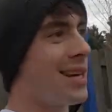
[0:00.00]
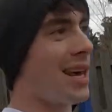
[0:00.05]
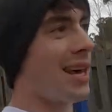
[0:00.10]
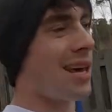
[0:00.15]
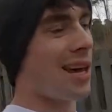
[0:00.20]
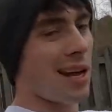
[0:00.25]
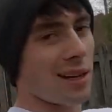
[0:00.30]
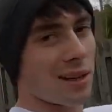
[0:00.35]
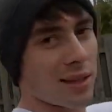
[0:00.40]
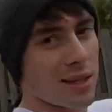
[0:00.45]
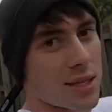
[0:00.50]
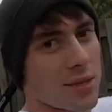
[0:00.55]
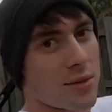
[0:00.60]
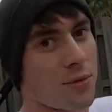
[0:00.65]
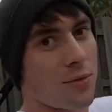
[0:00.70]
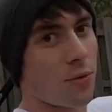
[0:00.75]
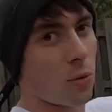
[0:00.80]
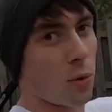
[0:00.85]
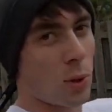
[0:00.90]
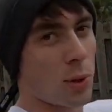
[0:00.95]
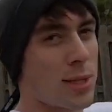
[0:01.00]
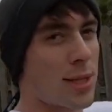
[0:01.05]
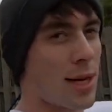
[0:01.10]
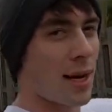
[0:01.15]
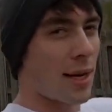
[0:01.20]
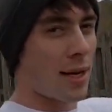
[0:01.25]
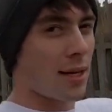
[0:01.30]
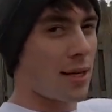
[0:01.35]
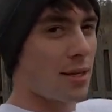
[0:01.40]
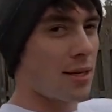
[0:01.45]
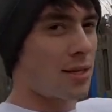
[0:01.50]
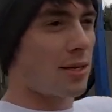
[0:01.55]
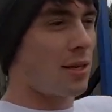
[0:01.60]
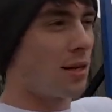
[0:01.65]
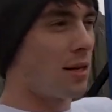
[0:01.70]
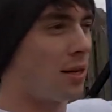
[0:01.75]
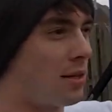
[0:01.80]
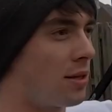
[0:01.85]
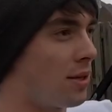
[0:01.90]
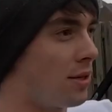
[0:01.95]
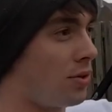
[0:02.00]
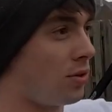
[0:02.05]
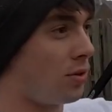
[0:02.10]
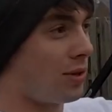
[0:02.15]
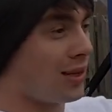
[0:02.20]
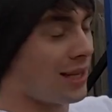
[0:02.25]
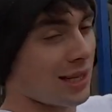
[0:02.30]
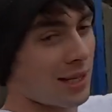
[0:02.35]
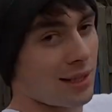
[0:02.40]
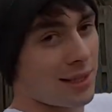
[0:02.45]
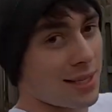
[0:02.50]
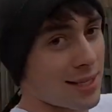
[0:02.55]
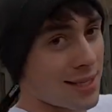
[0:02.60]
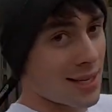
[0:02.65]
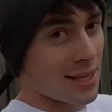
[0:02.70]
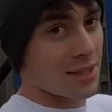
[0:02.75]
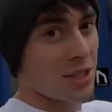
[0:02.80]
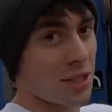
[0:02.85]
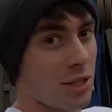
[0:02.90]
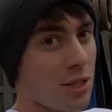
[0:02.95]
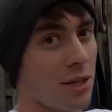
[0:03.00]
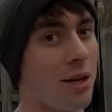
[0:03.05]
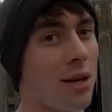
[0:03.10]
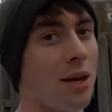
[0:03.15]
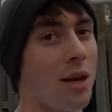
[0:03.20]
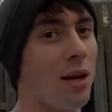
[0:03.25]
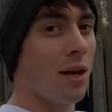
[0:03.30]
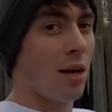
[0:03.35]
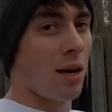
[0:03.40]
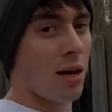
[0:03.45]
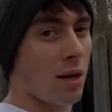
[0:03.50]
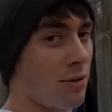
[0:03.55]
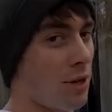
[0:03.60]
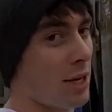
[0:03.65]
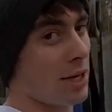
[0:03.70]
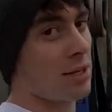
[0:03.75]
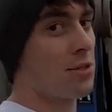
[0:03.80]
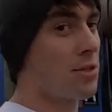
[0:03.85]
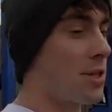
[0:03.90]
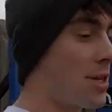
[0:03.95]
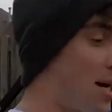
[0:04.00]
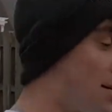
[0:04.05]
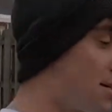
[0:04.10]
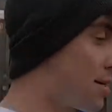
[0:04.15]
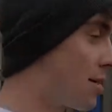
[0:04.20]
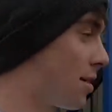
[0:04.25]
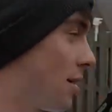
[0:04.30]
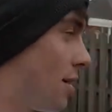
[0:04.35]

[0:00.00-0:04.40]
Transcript: take at least four seconds to do the descension of the exercise.